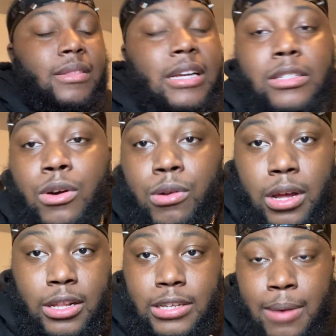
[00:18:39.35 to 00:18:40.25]
That's a whole
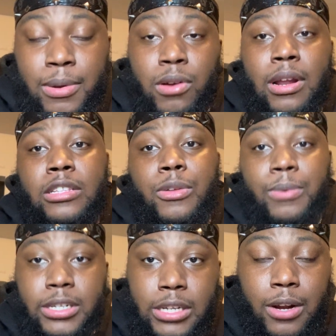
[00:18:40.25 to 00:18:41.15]
nother topic though. That's the
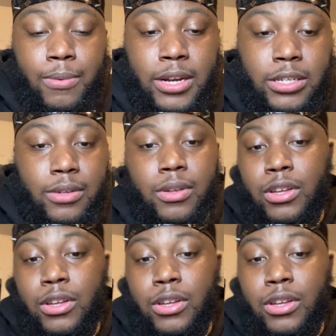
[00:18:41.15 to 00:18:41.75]
regeneration.